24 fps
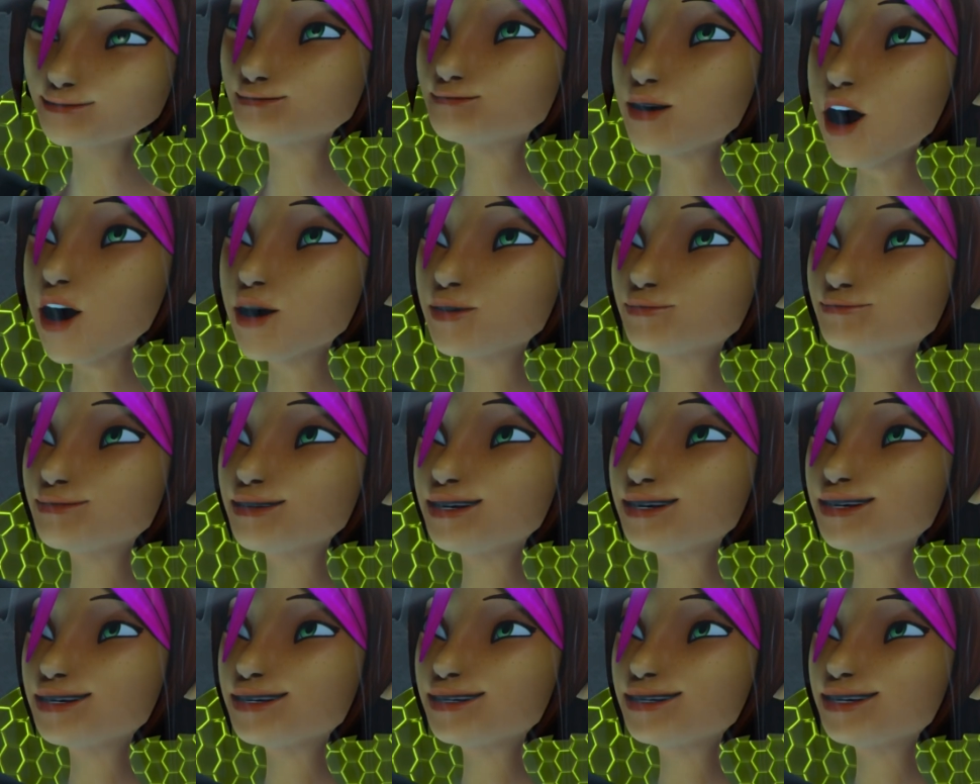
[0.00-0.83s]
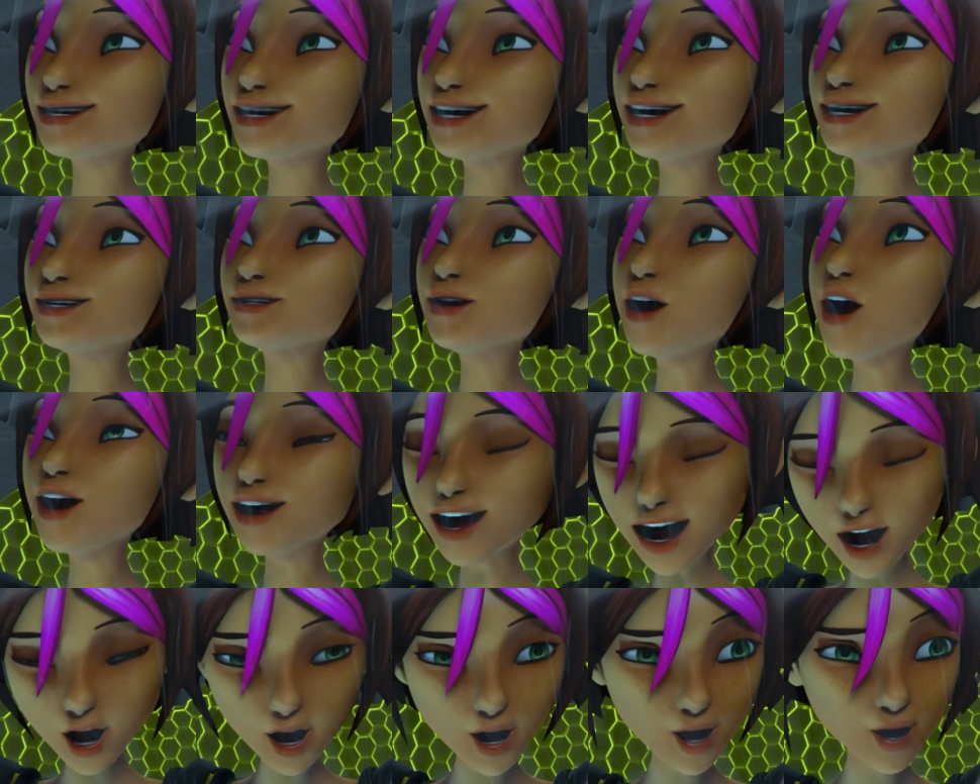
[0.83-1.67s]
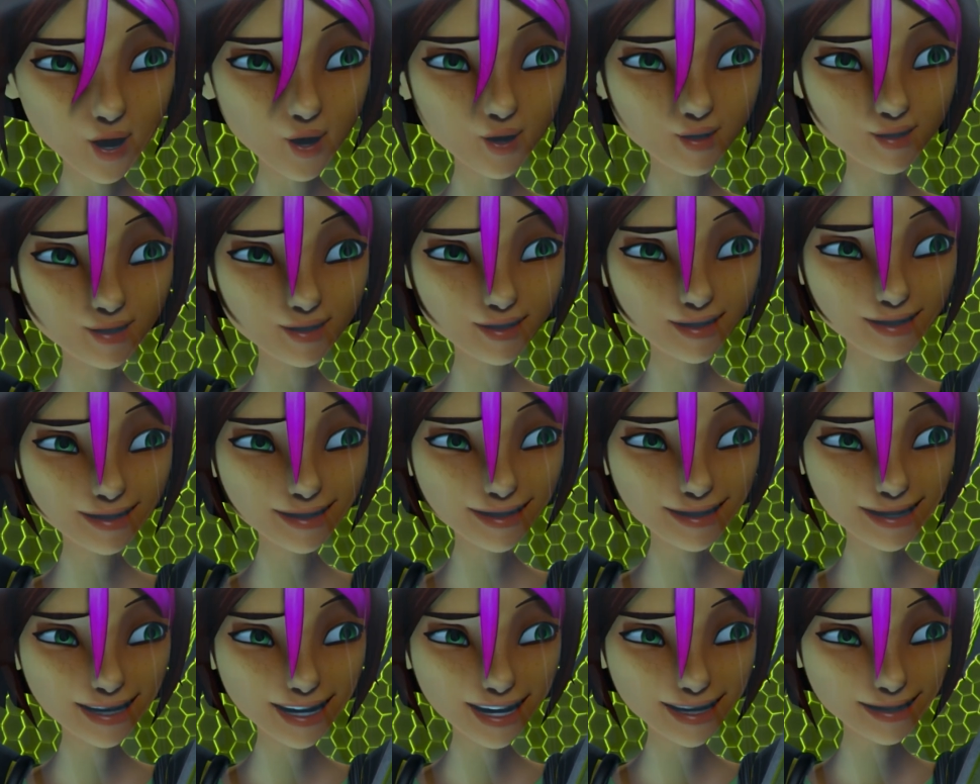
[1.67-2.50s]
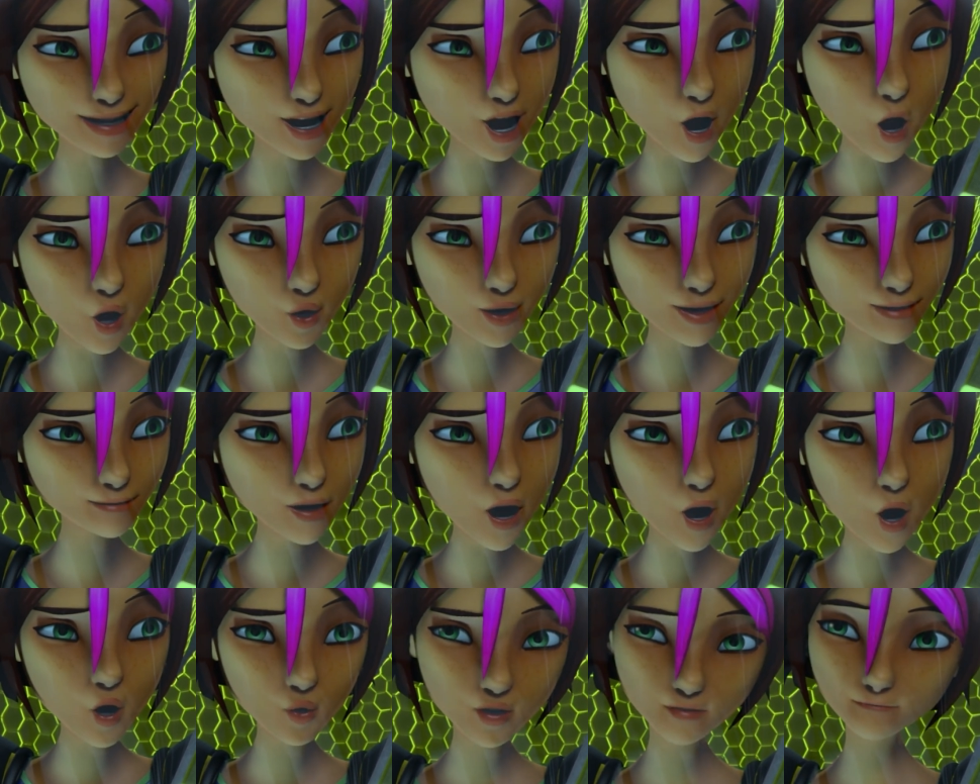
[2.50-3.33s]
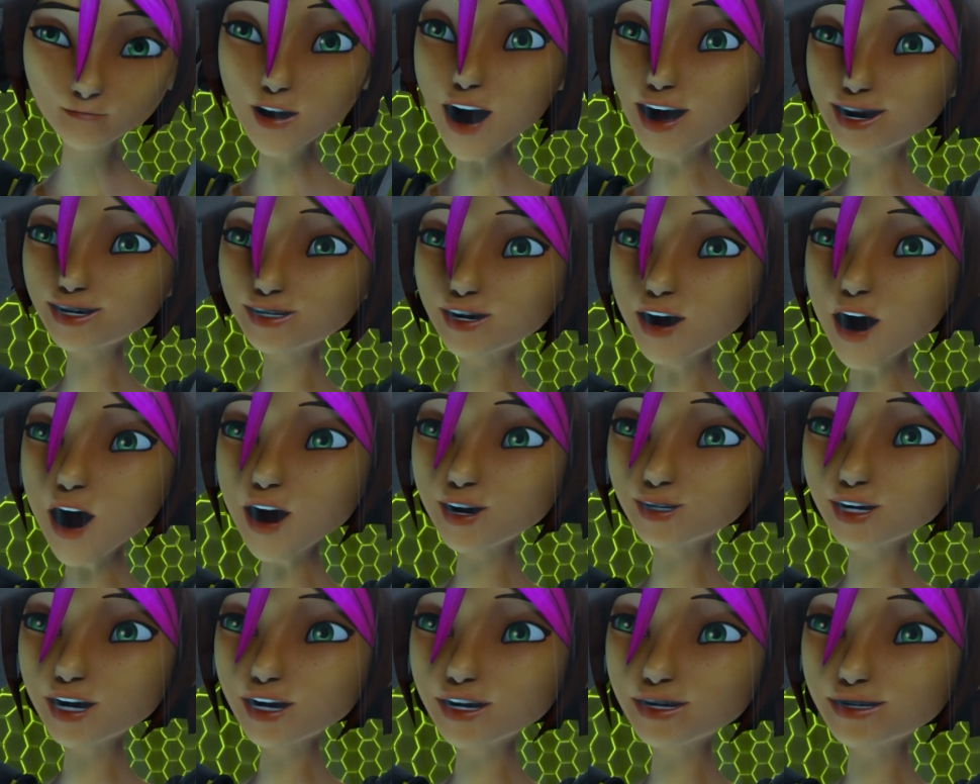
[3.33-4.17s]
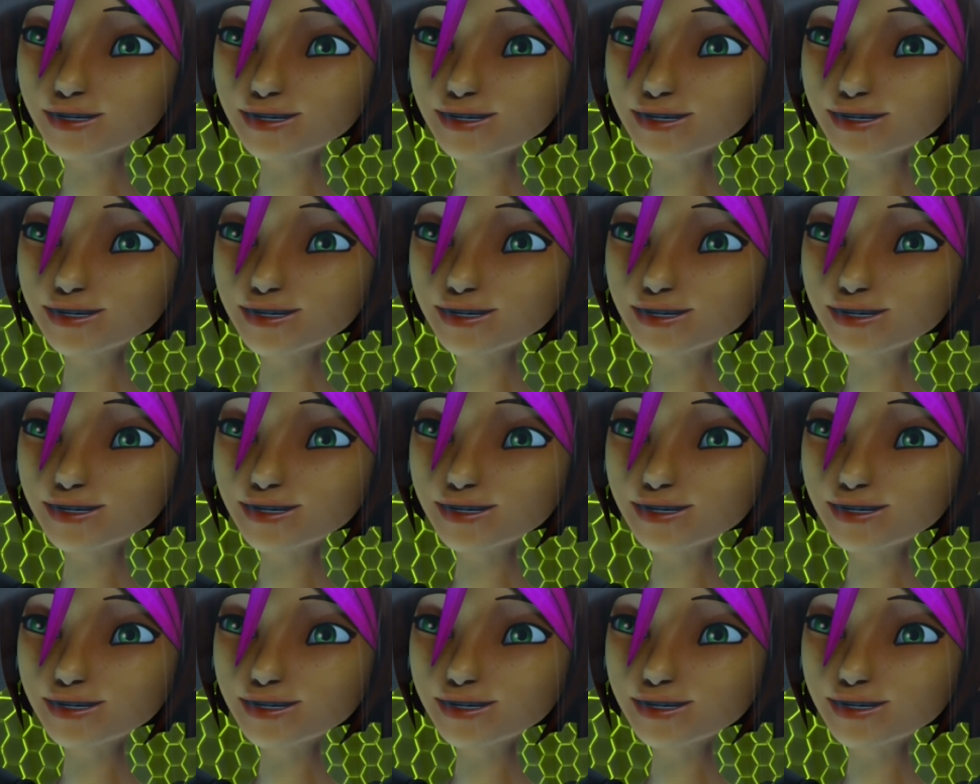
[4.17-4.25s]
Mom, it's not a curse. It's a coral-produced palytoxin.